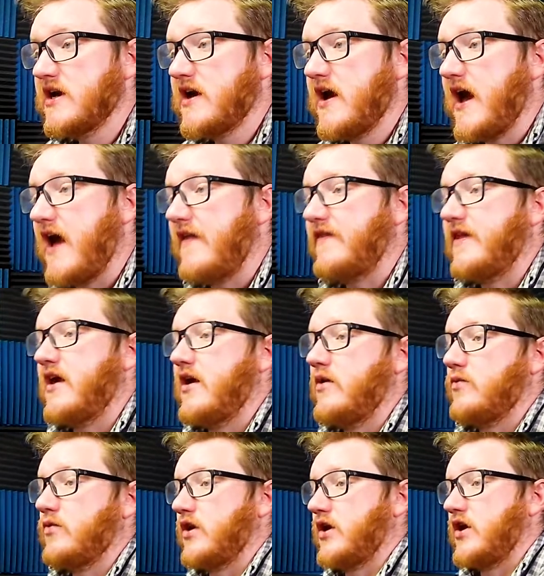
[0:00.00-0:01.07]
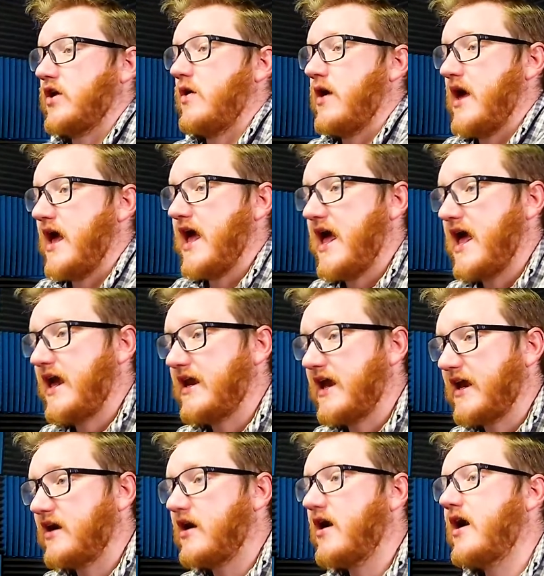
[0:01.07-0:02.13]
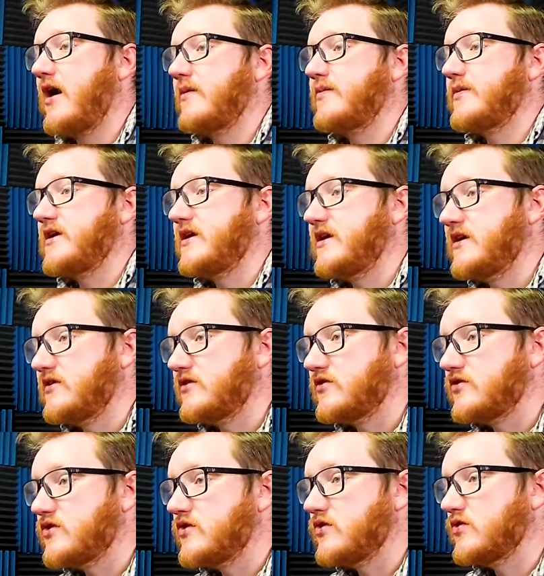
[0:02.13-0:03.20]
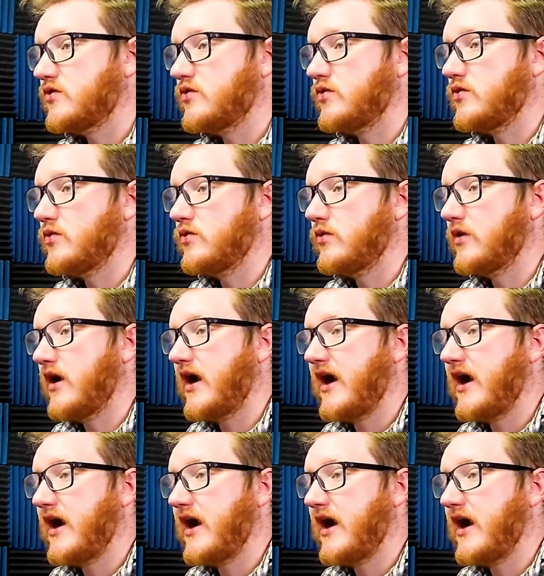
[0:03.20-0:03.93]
and then we're gonna go ahead and hop into